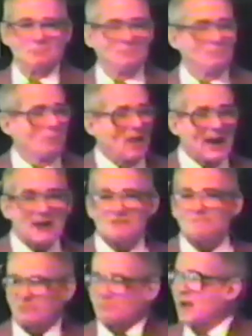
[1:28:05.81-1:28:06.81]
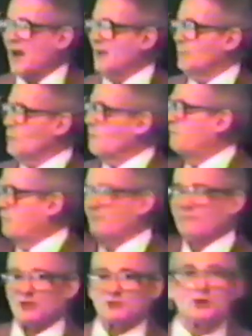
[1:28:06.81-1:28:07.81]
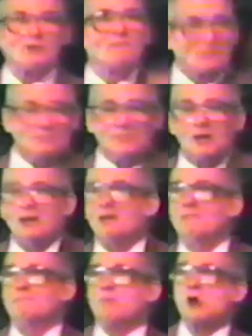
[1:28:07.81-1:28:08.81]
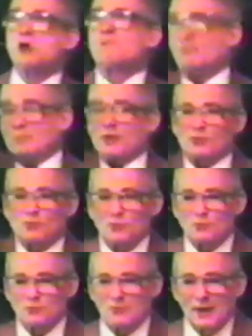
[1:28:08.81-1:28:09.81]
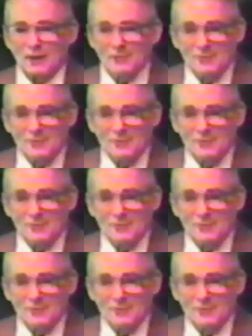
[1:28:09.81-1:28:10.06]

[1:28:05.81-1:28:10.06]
Plants, animals, fishes, birds. Let's see you do that.